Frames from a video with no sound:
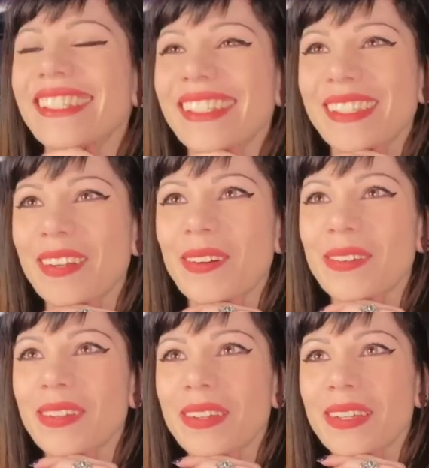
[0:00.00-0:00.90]

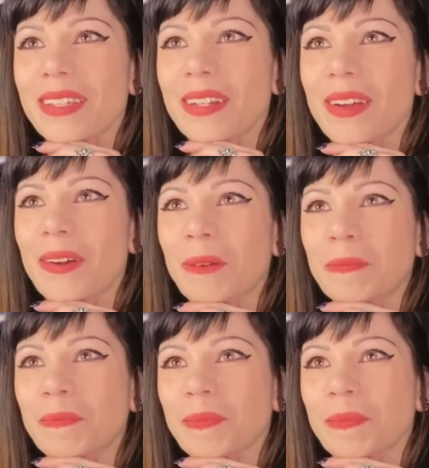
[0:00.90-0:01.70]
So, you know,